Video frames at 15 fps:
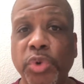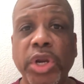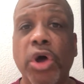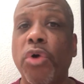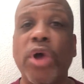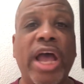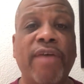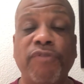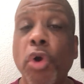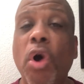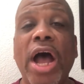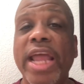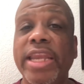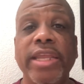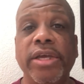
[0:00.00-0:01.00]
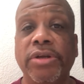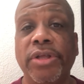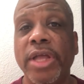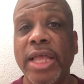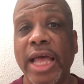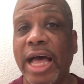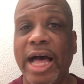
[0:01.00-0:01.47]
We don't have no
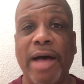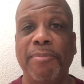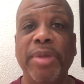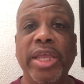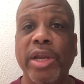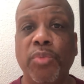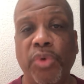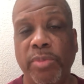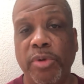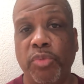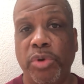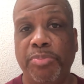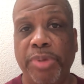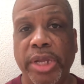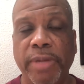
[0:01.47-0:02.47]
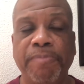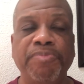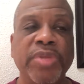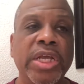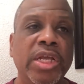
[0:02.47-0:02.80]
idea how men and women would be.